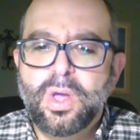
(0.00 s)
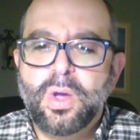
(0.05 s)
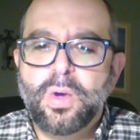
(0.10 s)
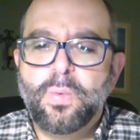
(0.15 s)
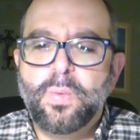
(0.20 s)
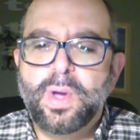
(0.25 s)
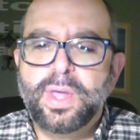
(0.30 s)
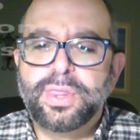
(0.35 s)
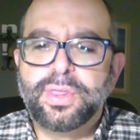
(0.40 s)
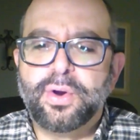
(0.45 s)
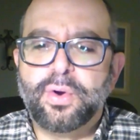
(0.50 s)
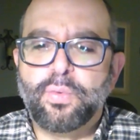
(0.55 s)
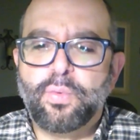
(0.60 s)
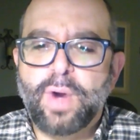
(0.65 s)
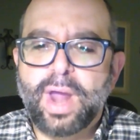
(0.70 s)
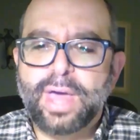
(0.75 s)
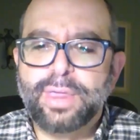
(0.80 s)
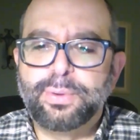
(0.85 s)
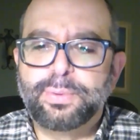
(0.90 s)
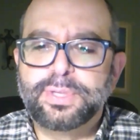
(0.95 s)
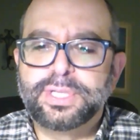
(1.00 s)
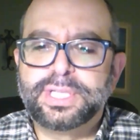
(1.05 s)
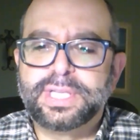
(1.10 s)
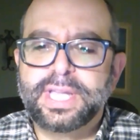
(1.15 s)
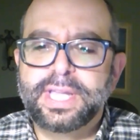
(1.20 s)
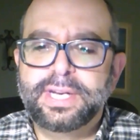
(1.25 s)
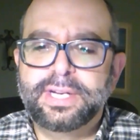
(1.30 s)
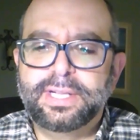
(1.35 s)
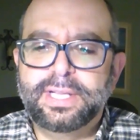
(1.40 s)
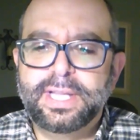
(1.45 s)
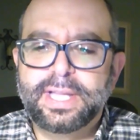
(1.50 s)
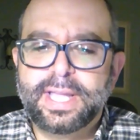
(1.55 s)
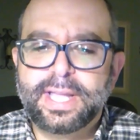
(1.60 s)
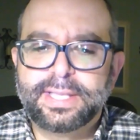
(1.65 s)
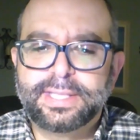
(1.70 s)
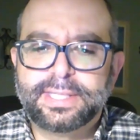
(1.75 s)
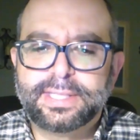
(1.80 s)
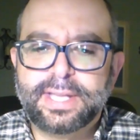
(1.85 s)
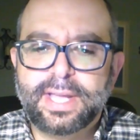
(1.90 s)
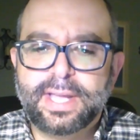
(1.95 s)
When their wrath was kindled
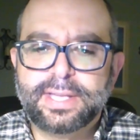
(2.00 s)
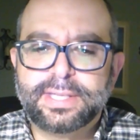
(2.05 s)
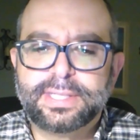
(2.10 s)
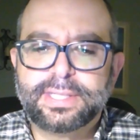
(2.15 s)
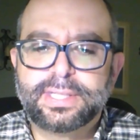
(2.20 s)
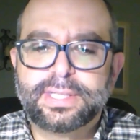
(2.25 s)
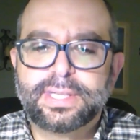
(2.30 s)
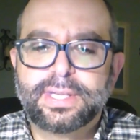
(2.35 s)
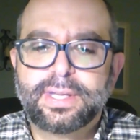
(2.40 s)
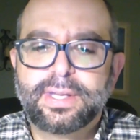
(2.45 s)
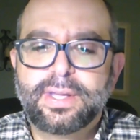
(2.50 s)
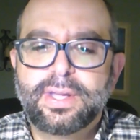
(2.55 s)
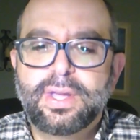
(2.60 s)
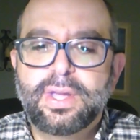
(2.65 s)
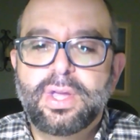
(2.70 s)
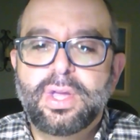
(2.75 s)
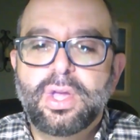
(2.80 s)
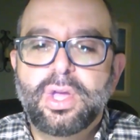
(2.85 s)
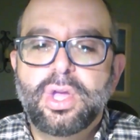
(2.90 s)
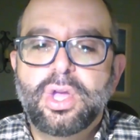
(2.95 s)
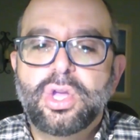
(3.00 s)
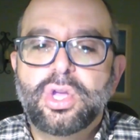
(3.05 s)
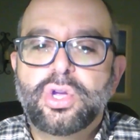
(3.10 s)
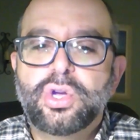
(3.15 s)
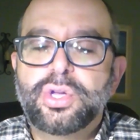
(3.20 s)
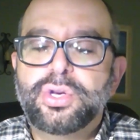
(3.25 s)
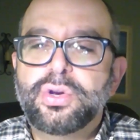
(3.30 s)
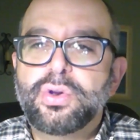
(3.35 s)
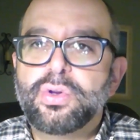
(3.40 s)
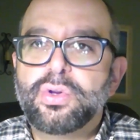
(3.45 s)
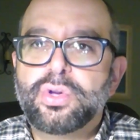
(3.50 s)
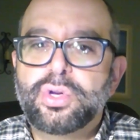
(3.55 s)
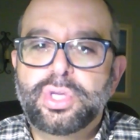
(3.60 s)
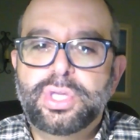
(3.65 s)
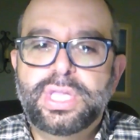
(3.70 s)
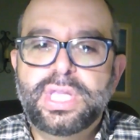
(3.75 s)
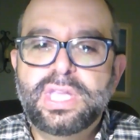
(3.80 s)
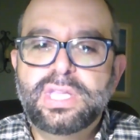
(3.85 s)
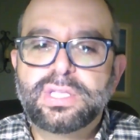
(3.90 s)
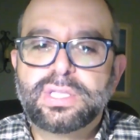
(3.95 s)
against us,
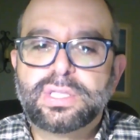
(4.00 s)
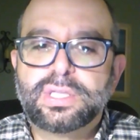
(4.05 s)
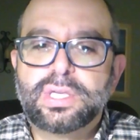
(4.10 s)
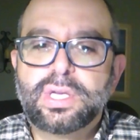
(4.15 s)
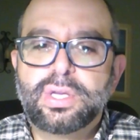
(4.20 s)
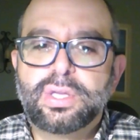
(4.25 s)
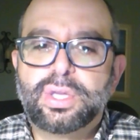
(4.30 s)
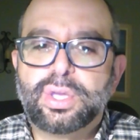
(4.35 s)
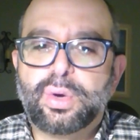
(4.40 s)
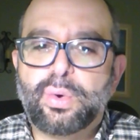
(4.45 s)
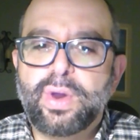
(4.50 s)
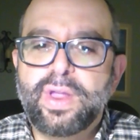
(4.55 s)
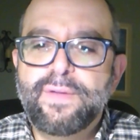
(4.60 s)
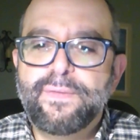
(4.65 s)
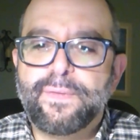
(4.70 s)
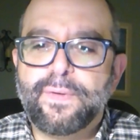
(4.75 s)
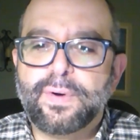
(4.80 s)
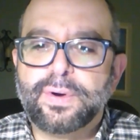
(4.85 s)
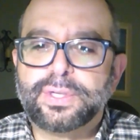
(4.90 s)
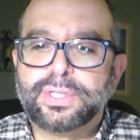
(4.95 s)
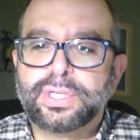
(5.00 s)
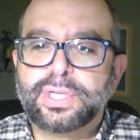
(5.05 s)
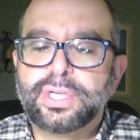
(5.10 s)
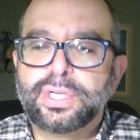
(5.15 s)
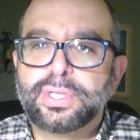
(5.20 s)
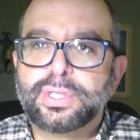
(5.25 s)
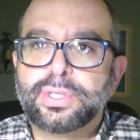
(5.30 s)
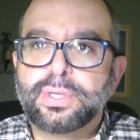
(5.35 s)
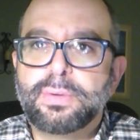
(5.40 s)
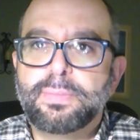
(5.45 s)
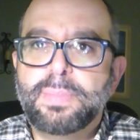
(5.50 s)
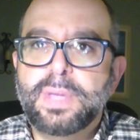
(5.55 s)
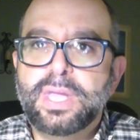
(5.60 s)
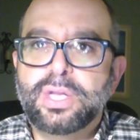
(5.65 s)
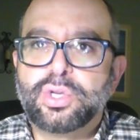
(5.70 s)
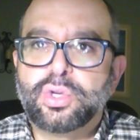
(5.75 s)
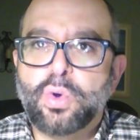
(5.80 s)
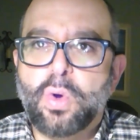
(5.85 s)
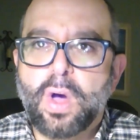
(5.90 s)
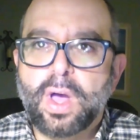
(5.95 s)
could these three verses be
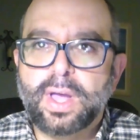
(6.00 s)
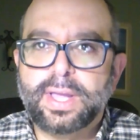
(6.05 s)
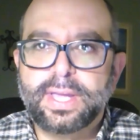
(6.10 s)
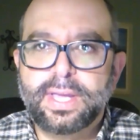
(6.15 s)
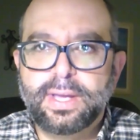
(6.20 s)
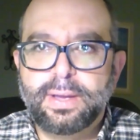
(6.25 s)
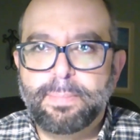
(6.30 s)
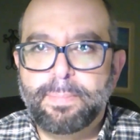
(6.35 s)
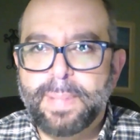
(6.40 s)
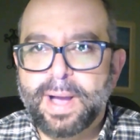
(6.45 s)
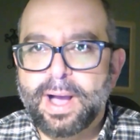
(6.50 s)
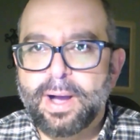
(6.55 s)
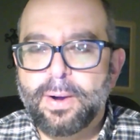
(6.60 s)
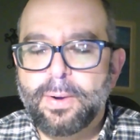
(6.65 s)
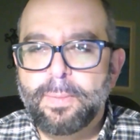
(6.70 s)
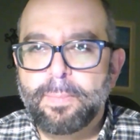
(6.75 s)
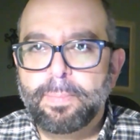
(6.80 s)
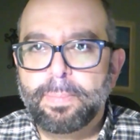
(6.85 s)
talking about